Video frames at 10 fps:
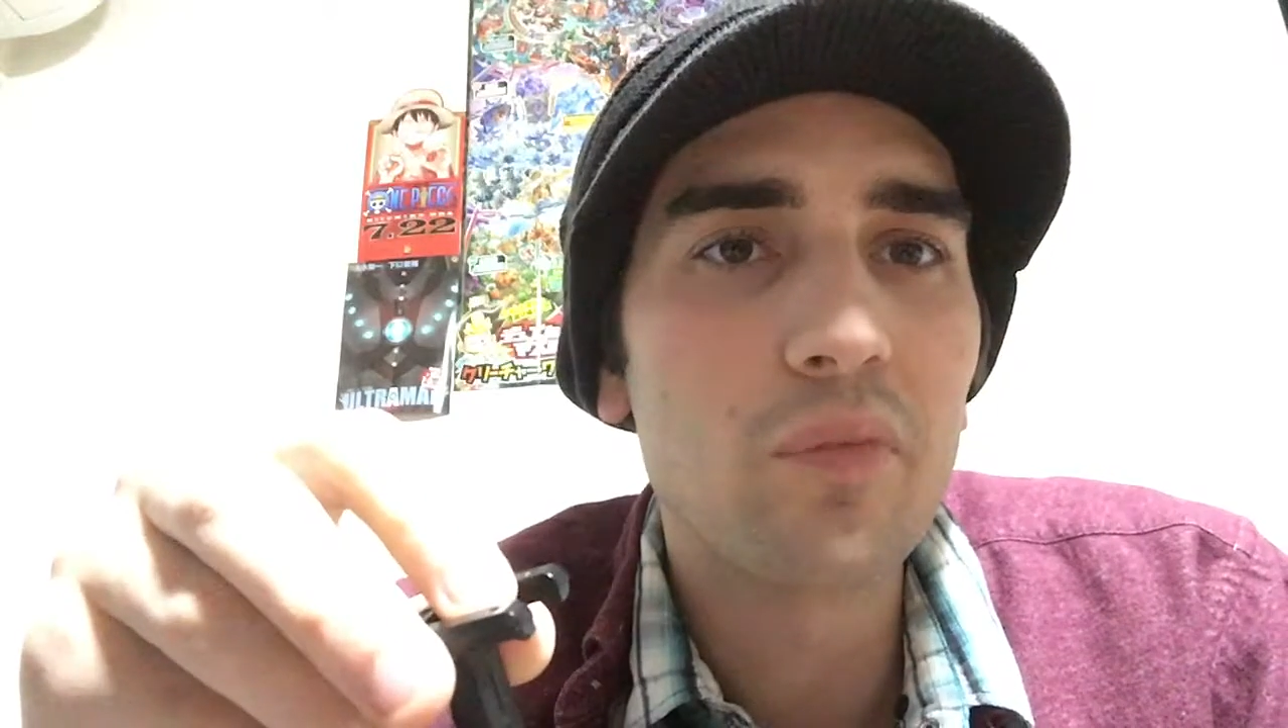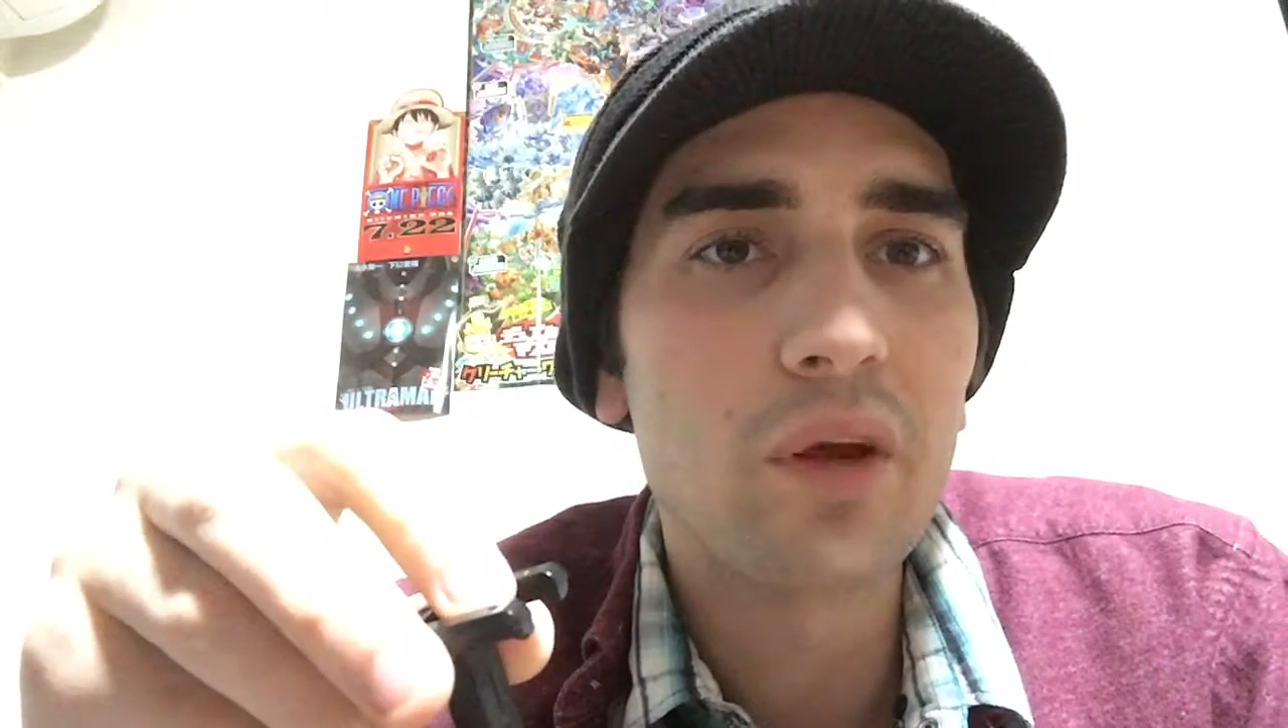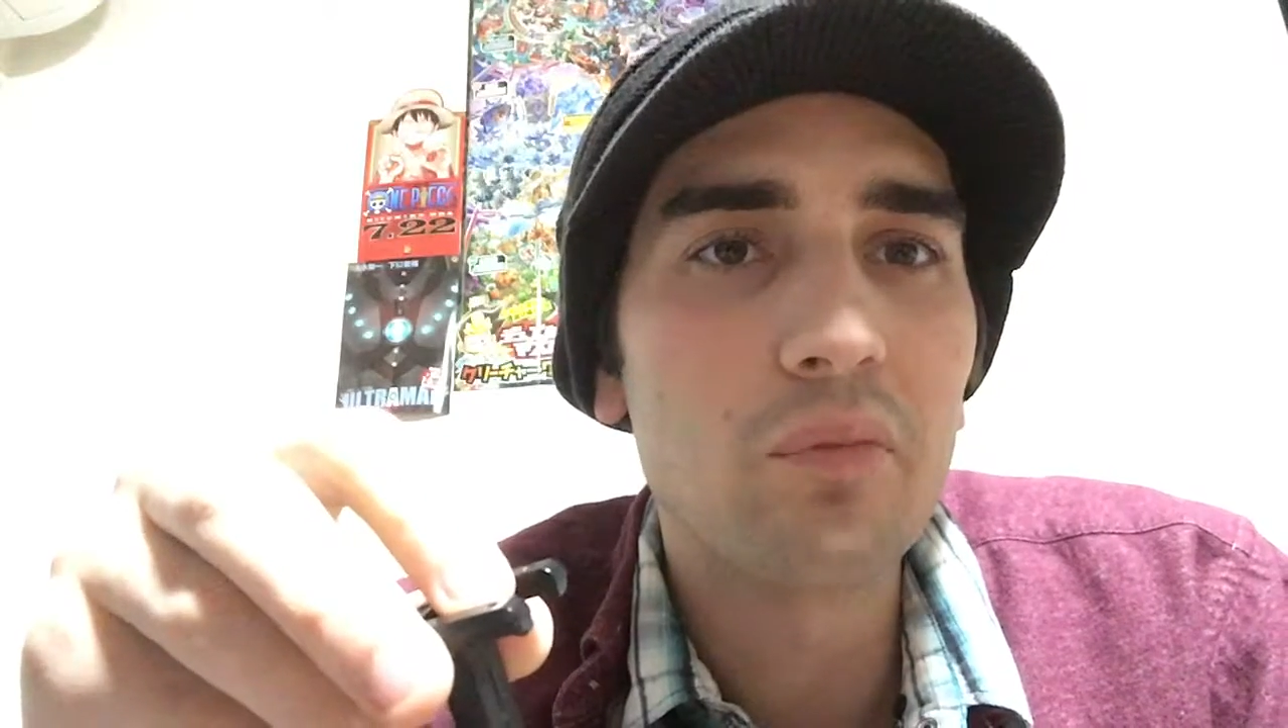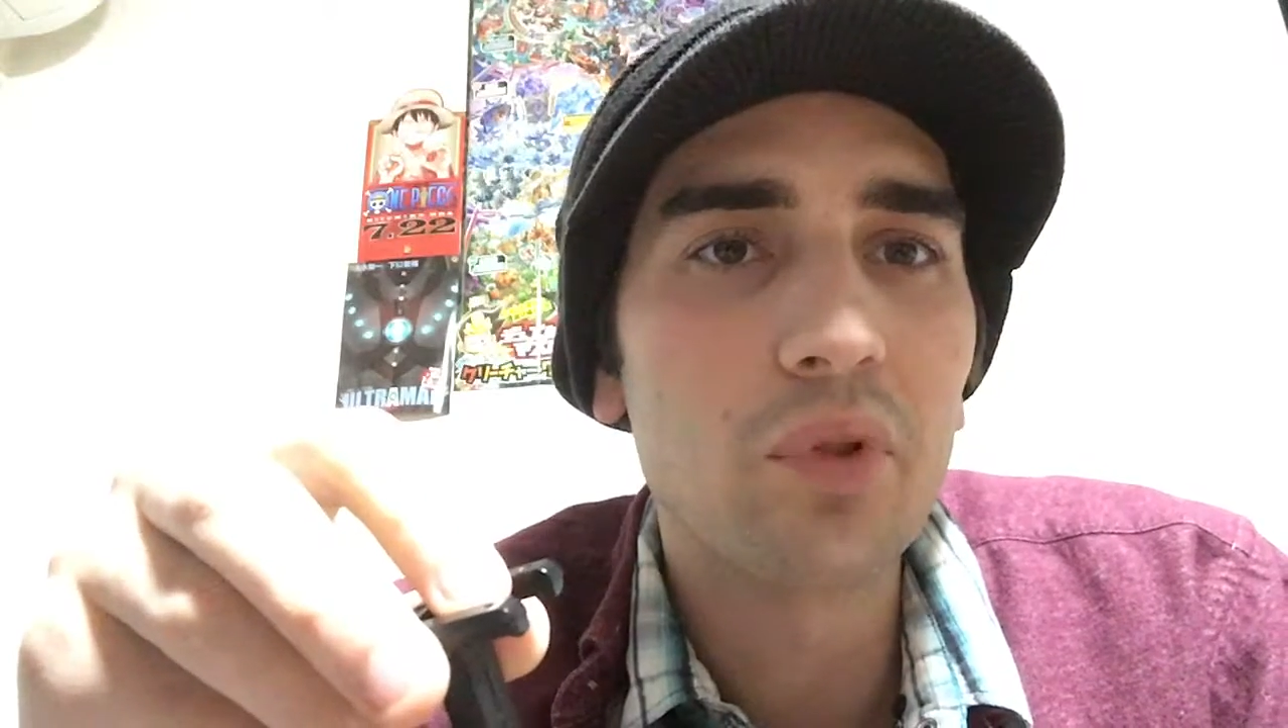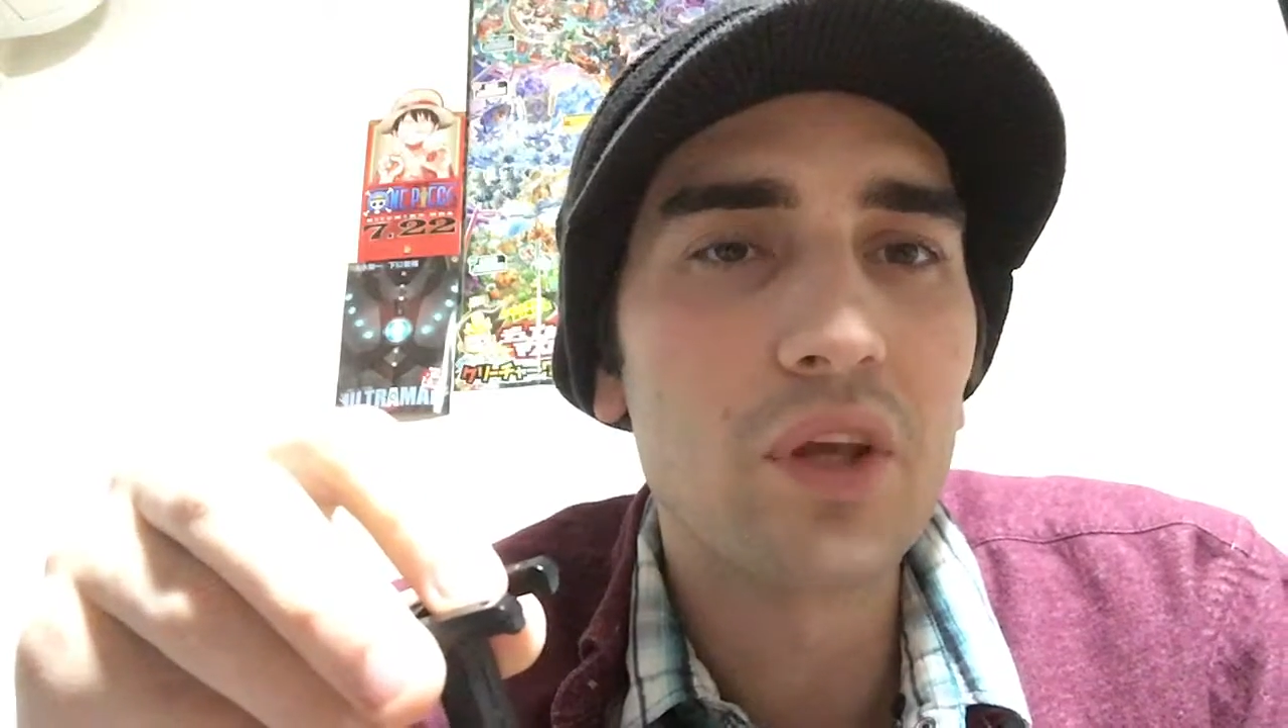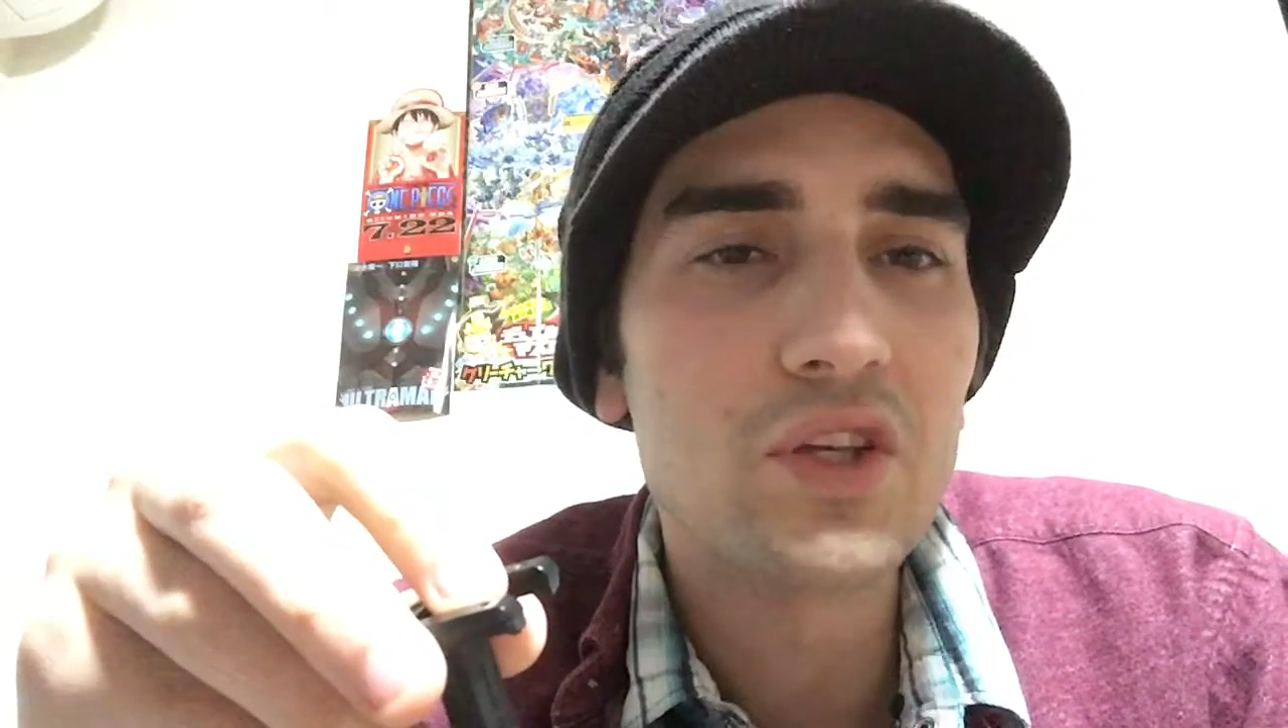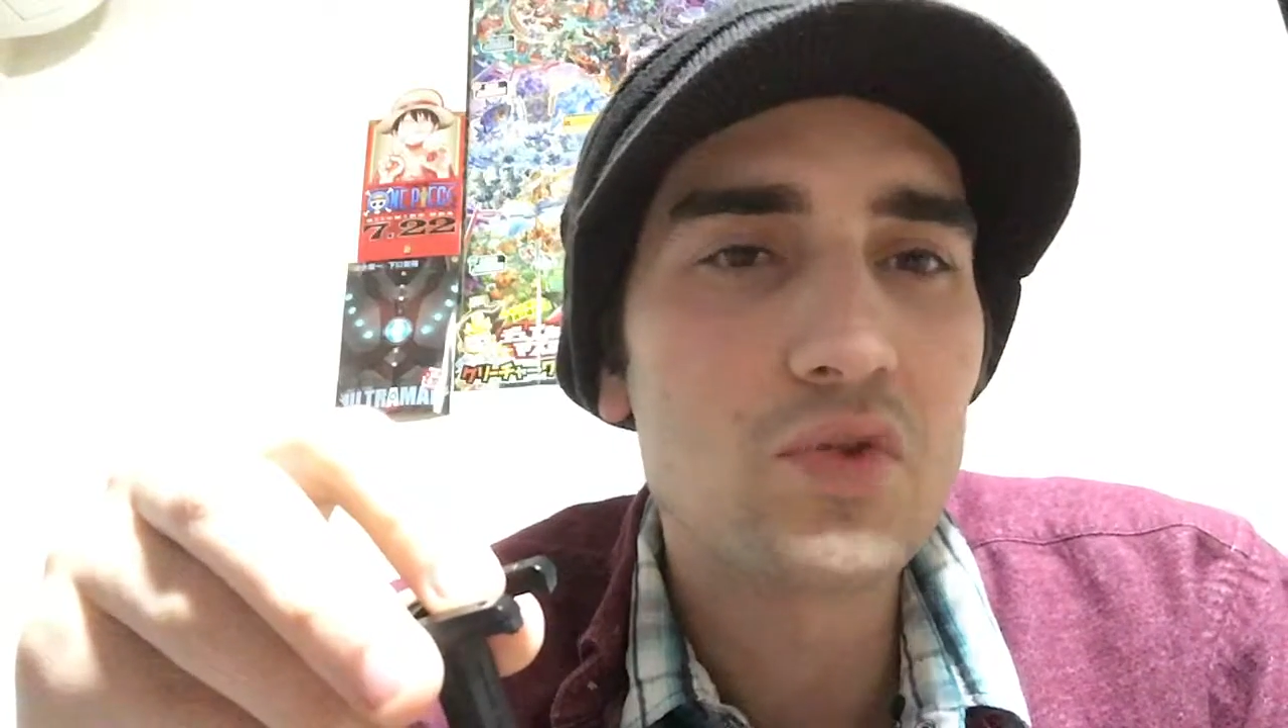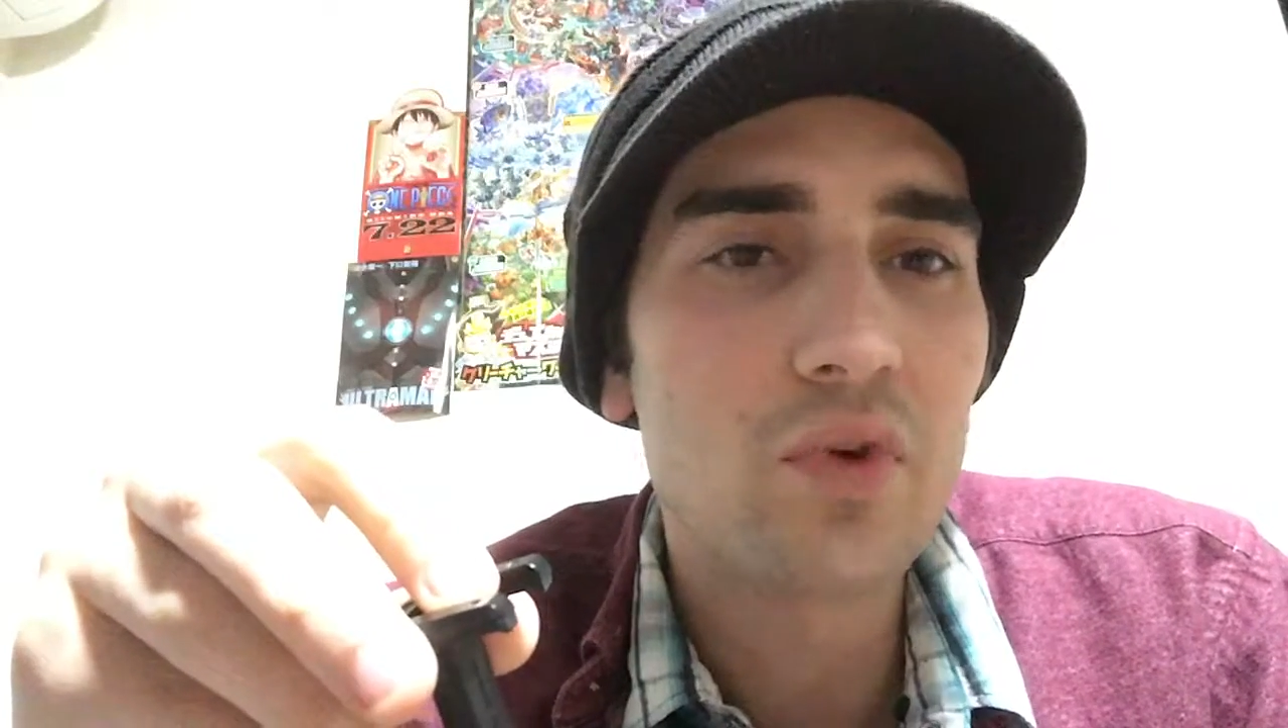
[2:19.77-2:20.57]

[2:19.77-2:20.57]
been pleased